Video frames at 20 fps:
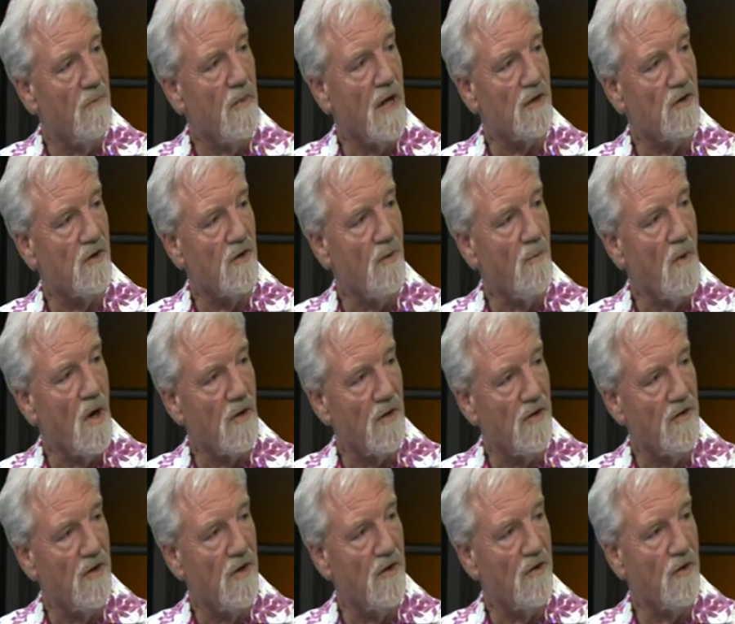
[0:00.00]
back to
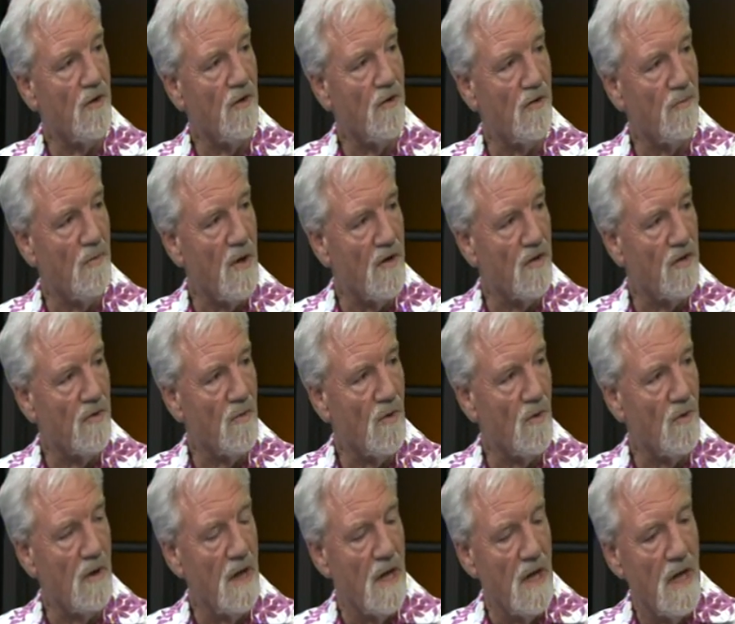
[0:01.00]
democracy as soon as
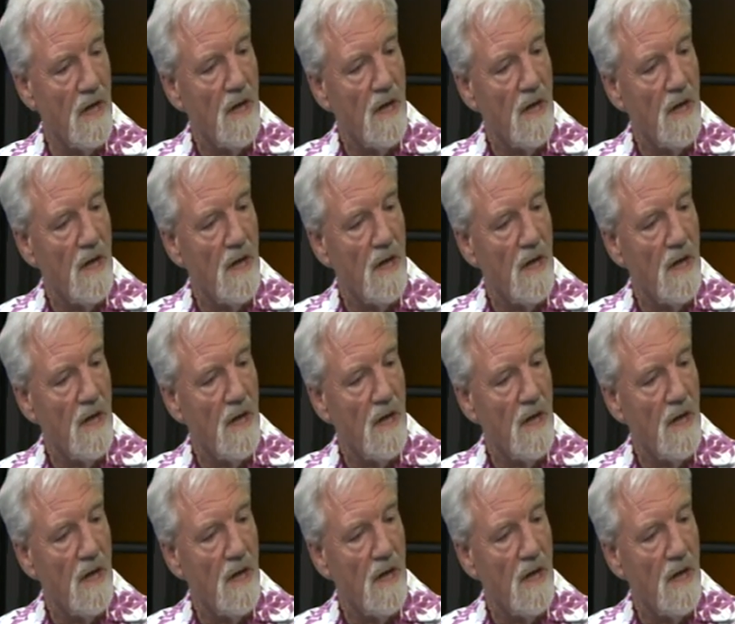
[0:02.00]
possible.